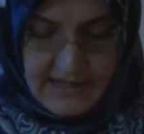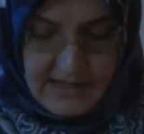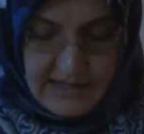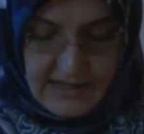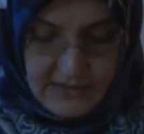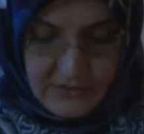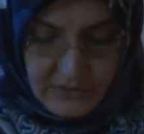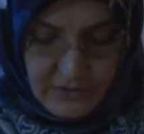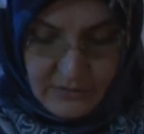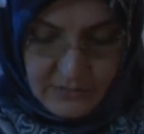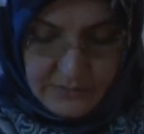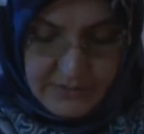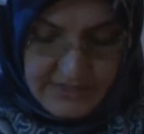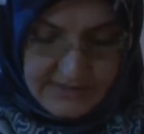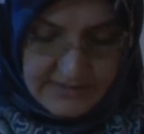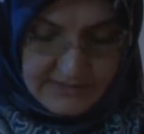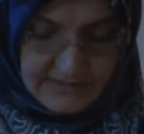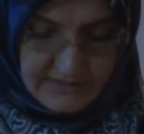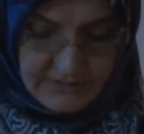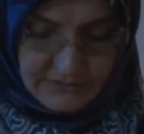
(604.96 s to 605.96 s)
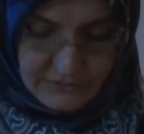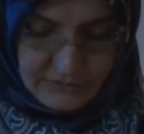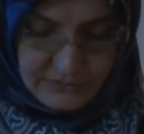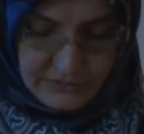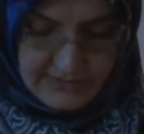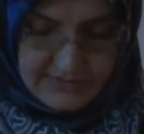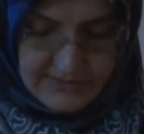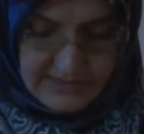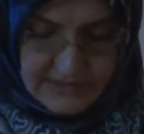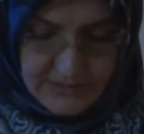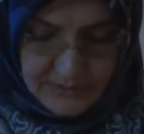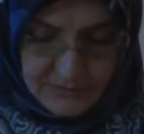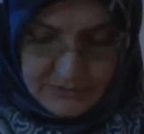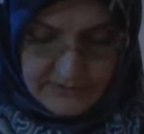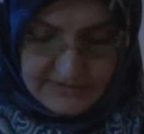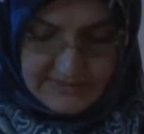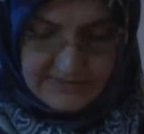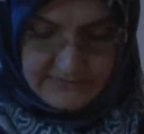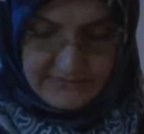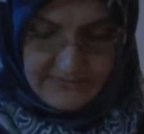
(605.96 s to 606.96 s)
in comparison to Nursi's
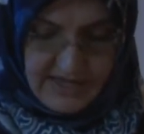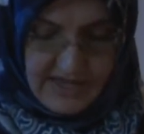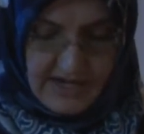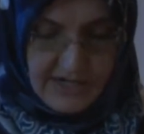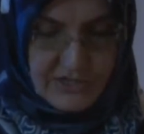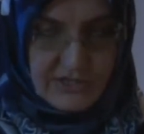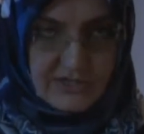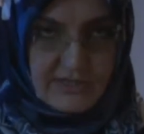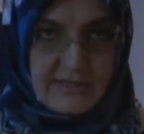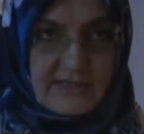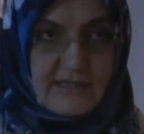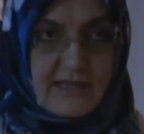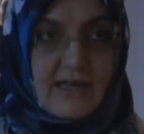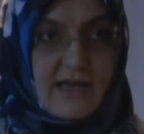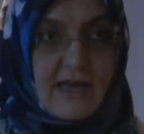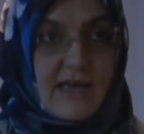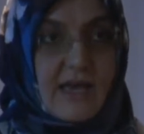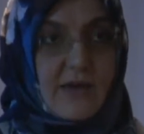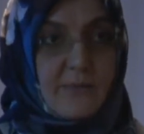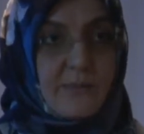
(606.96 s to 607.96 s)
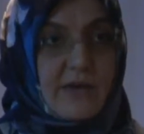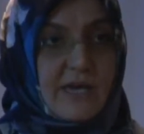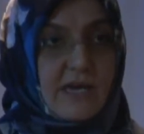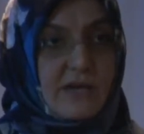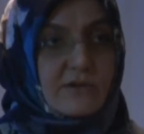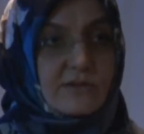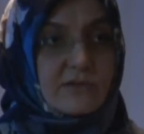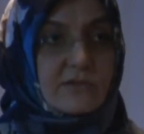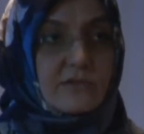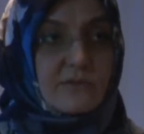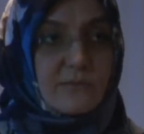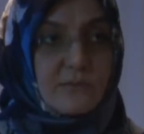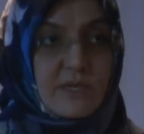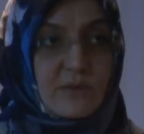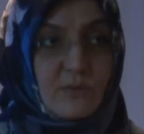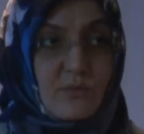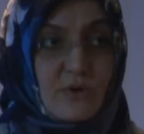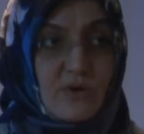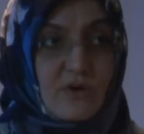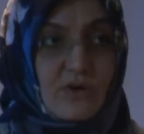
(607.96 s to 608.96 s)
positive action, appears to be
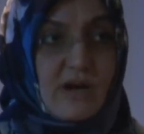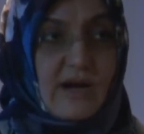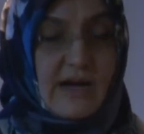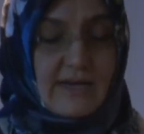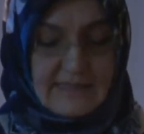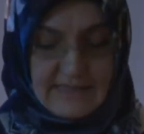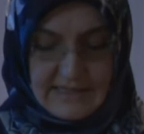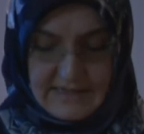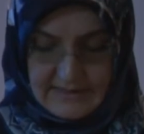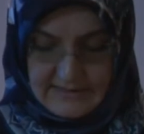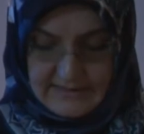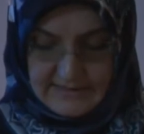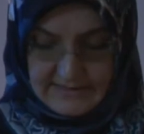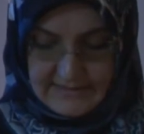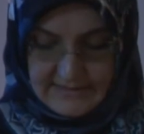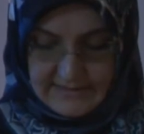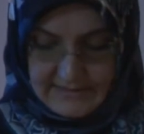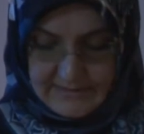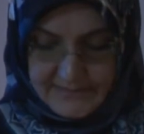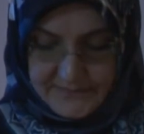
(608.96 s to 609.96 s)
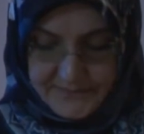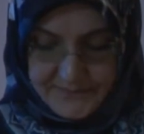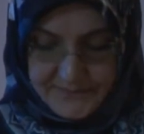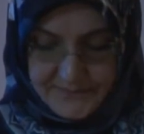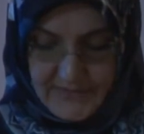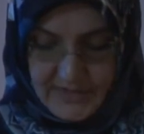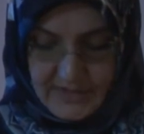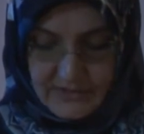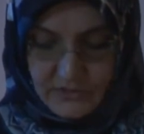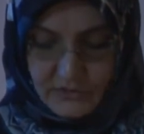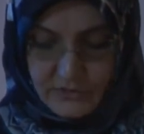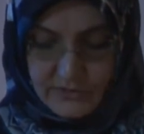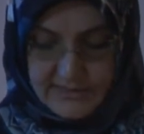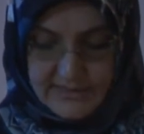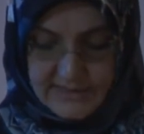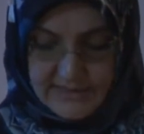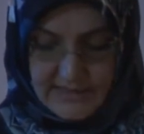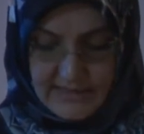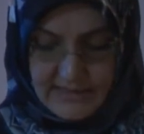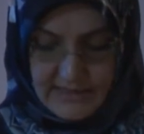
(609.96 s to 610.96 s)
more idealist.
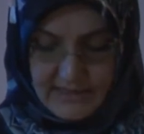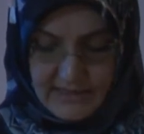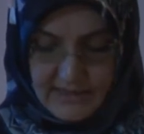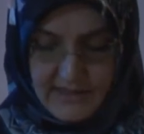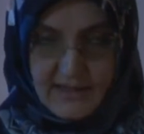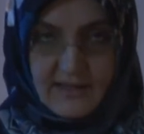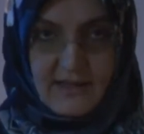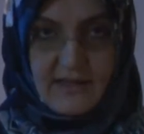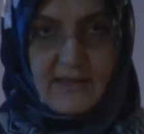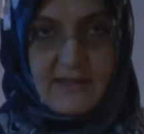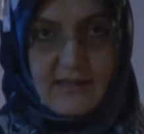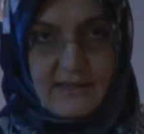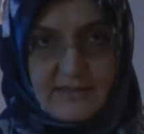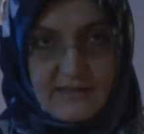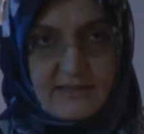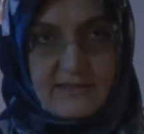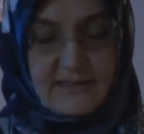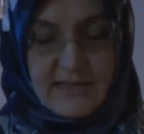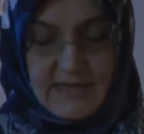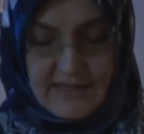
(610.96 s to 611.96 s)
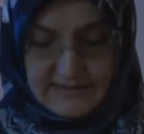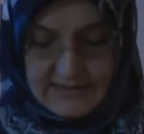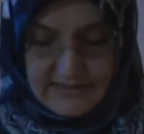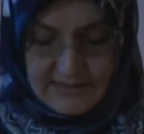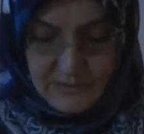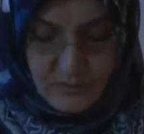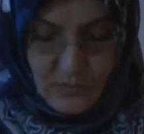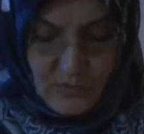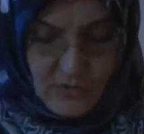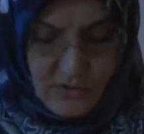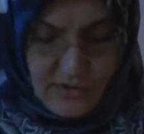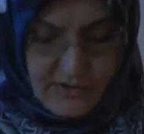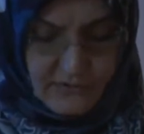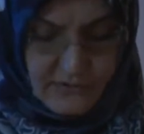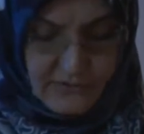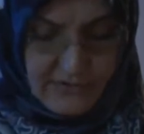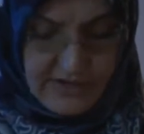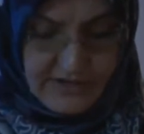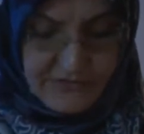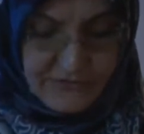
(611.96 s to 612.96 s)
Nursi, in this sense, is more
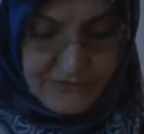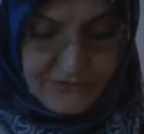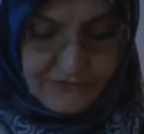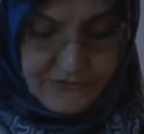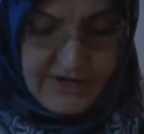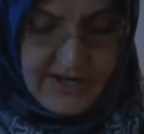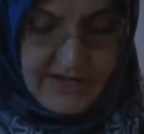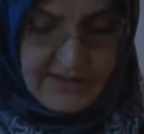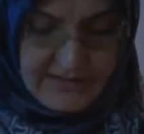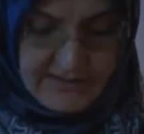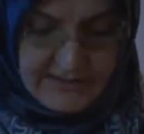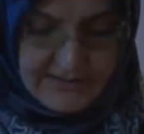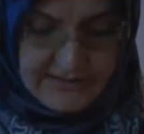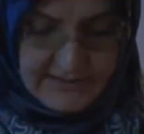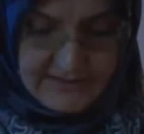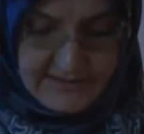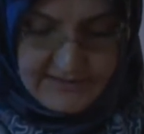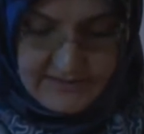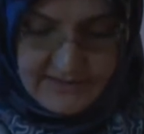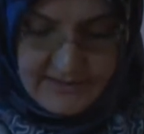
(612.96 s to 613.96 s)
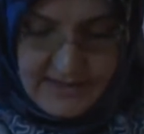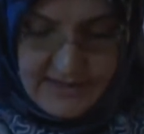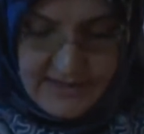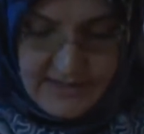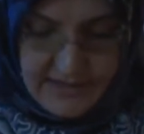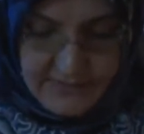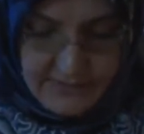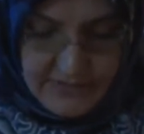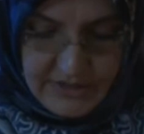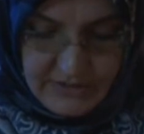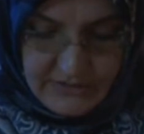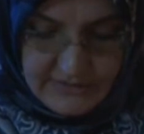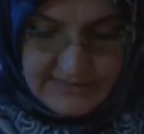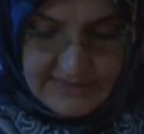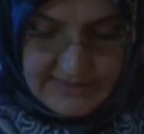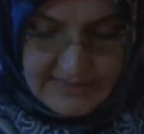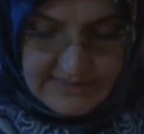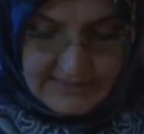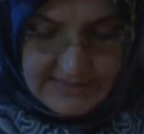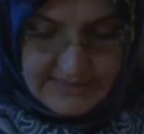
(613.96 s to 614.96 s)
of a realist because
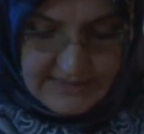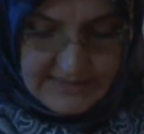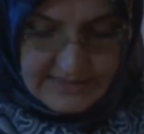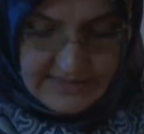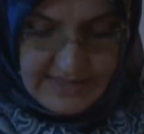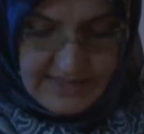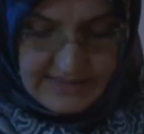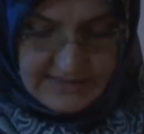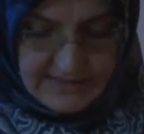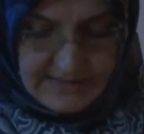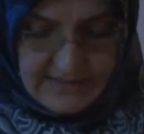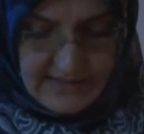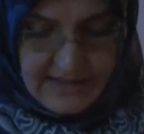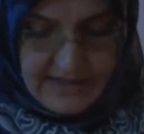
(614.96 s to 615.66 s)
he sees that